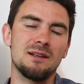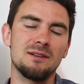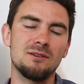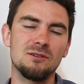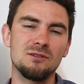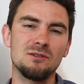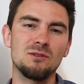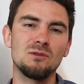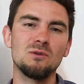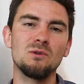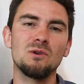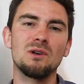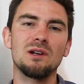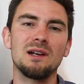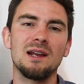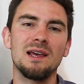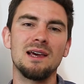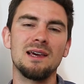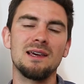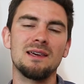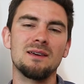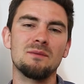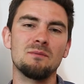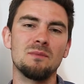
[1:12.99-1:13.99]
It doesn't look
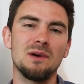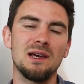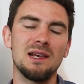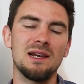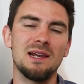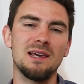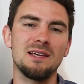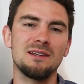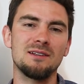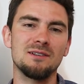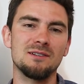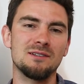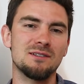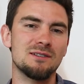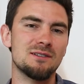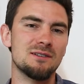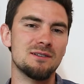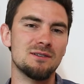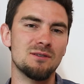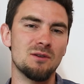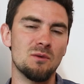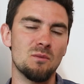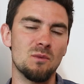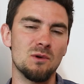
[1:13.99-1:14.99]
like my
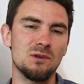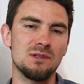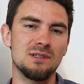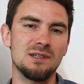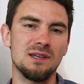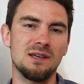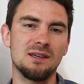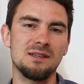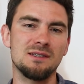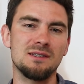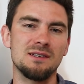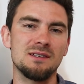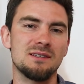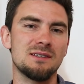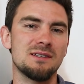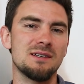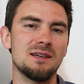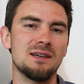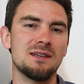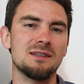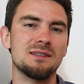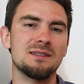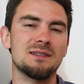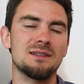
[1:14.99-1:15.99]
latest number
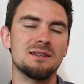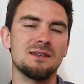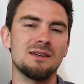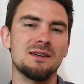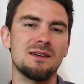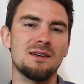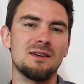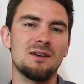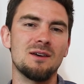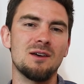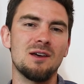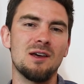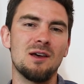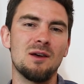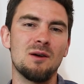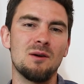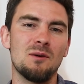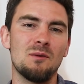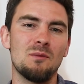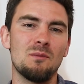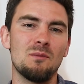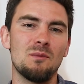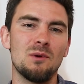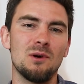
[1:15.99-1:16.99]
66,
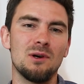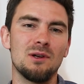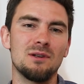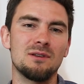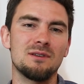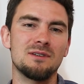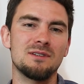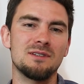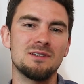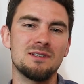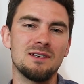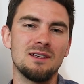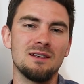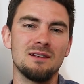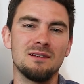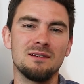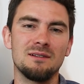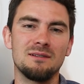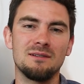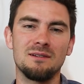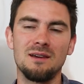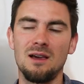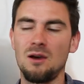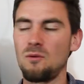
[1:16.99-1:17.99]
but
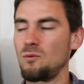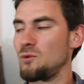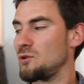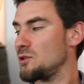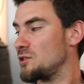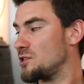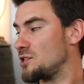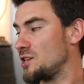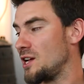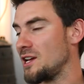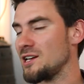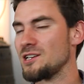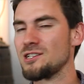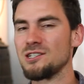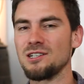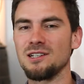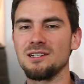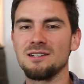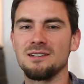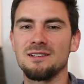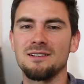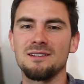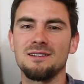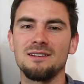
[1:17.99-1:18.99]
still, I wouldn't change
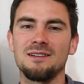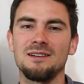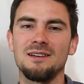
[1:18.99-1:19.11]
it.